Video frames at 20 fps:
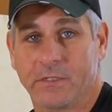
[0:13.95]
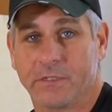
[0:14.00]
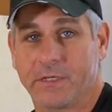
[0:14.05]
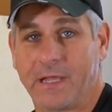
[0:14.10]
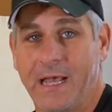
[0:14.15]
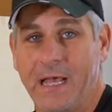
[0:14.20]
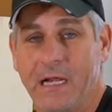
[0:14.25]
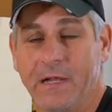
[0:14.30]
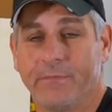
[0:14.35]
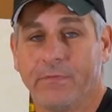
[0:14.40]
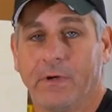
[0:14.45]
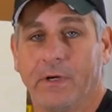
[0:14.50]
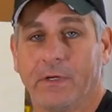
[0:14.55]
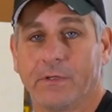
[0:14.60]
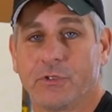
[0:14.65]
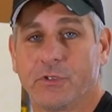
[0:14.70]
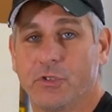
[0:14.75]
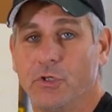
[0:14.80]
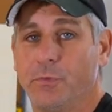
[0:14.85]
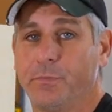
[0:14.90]
it's kind of
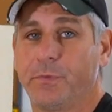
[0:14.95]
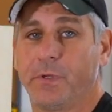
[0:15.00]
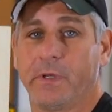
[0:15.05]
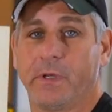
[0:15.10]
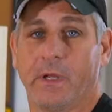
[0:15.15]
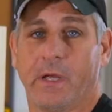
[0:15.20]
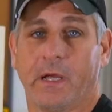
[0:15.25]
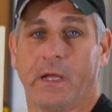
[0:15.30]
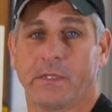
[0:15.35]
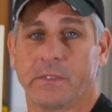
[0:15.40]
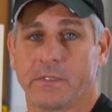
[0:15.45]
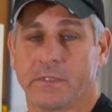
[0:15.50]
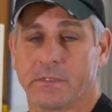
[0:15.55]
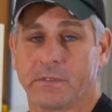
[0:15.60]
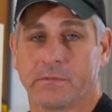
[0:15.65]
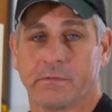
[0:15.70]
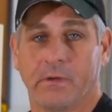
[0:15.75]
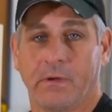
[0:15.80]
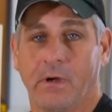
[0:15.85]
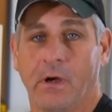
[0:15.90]
a soup to
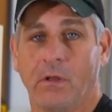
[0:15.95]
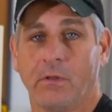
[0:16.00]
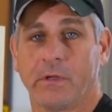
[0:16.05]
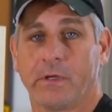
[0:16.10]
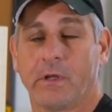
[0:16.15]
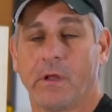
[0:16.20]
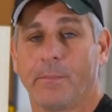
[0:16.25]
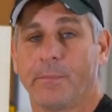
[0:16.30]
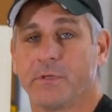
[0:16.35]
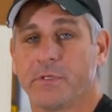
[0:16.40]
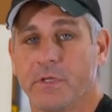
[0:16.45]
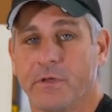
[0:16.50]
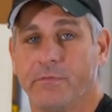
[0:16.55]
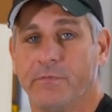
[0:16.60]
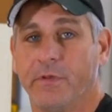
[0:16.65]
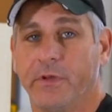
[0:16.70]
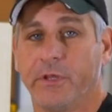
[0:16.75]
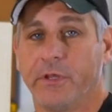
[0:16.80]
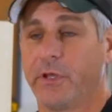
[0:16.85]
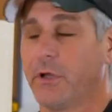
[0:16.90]
nuts, all-encompassing
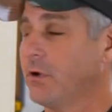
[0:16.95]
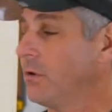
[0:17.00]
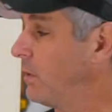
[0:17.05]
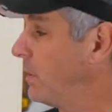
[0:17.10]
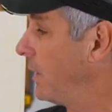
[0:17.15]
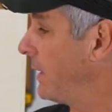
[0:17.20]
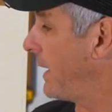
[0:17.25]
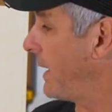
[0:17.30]
video on